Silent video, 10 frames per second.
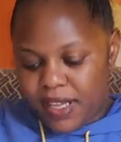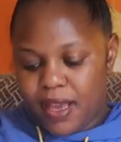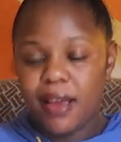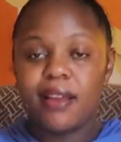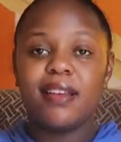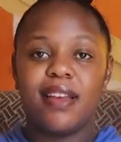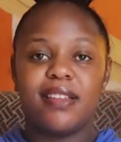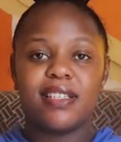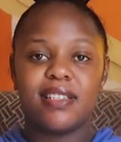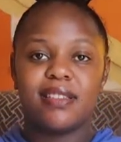Yeah,
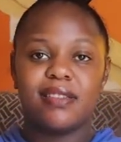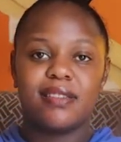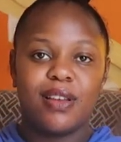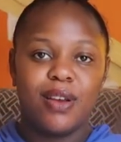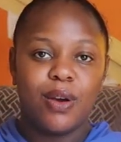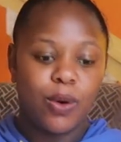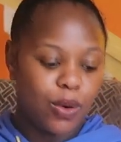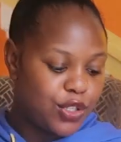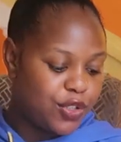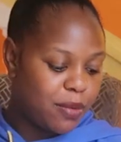and just
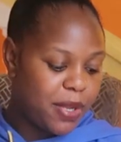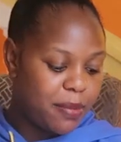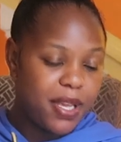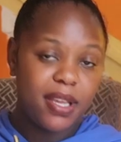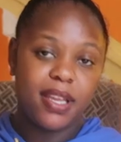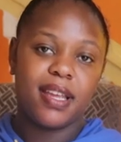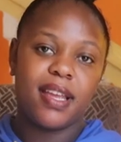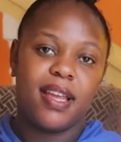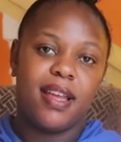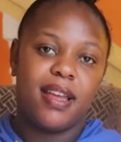hold your baby
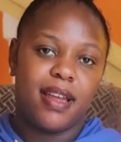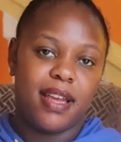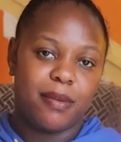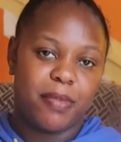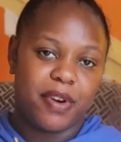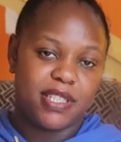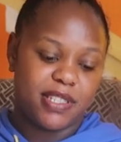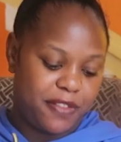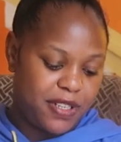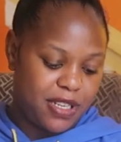and
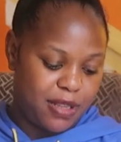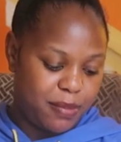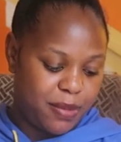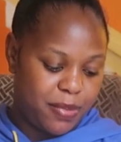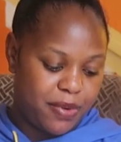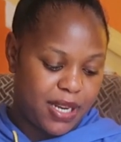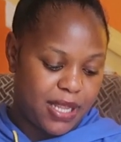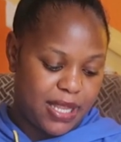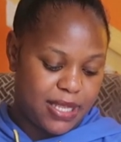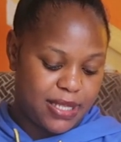breastfeed the baby
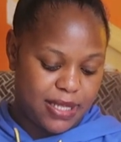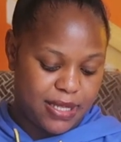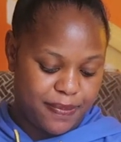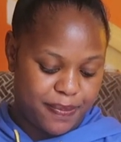like this.